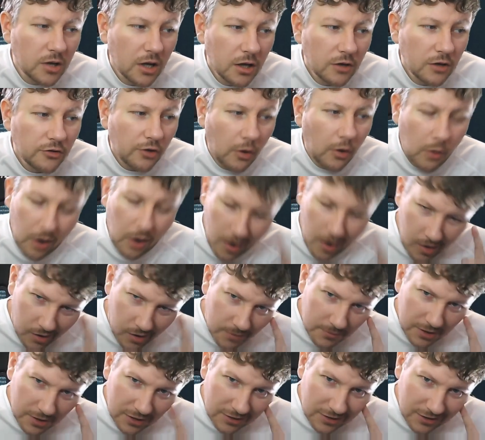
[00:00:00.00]
So
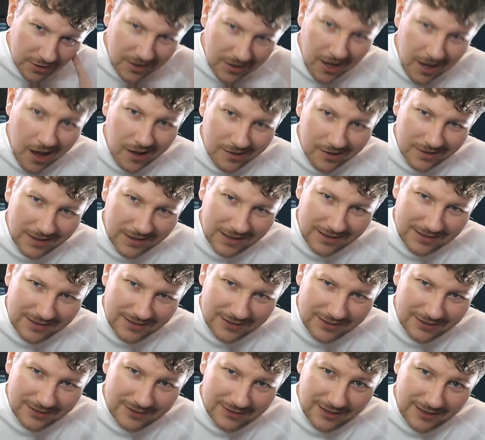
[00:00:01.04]
I'm going to cut
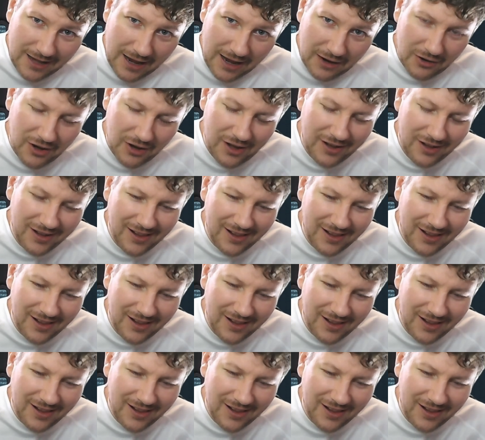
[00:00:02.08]
this now